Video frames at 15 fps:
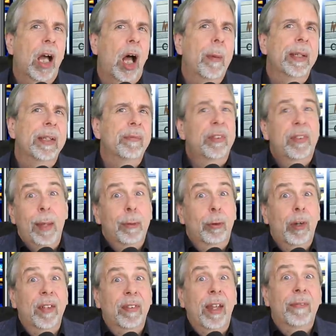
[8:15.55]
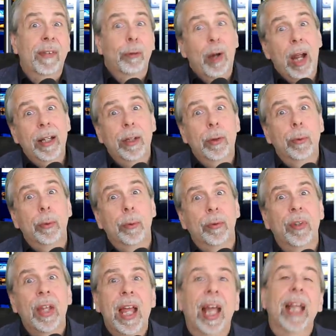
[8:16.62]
I mean, the Democrats have their radicals,